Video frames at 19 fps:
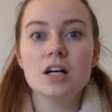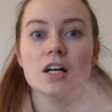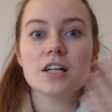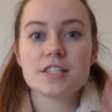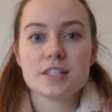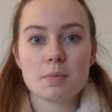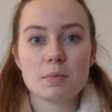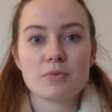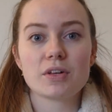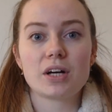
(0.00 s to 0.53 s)

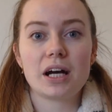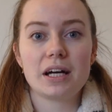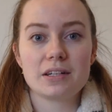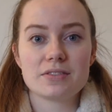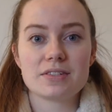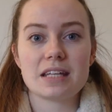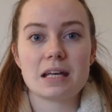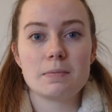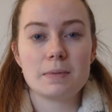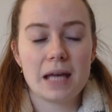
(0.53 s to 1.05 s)
some of the kind of
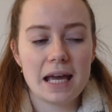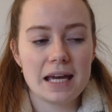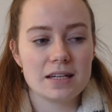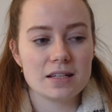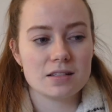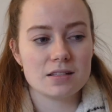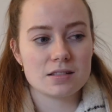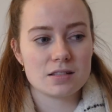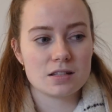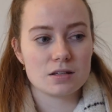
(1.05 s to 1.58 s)
same
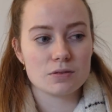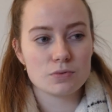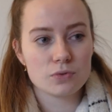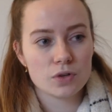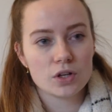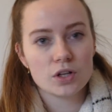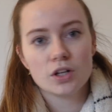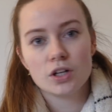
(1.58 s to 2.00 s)
cadence of